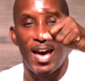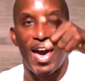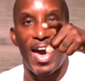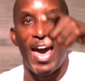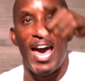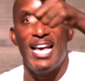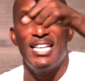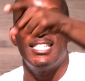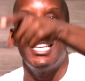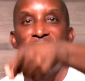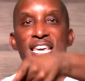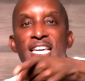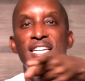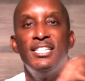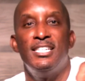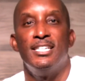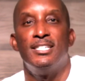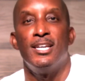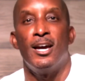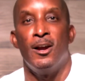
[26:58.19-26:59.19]
as he
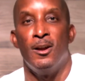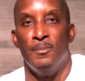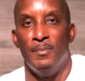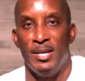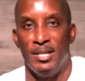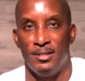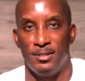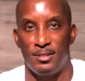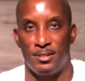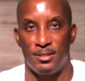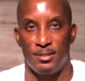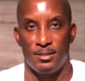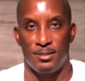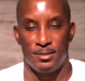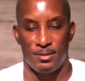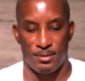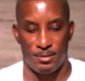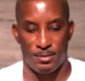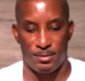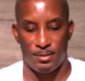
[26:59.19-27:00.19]
determines.
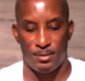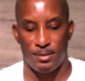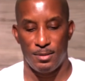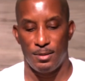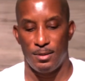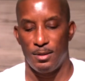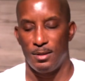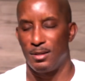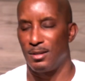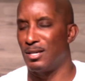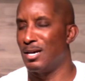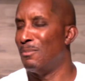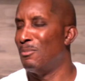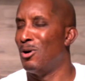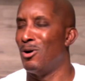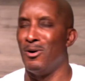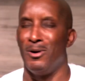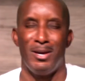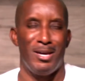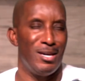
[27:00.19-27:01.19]
Come
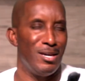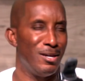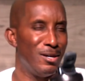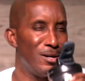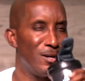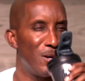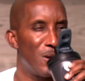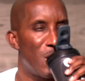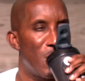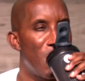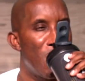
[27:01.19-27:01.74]
on here.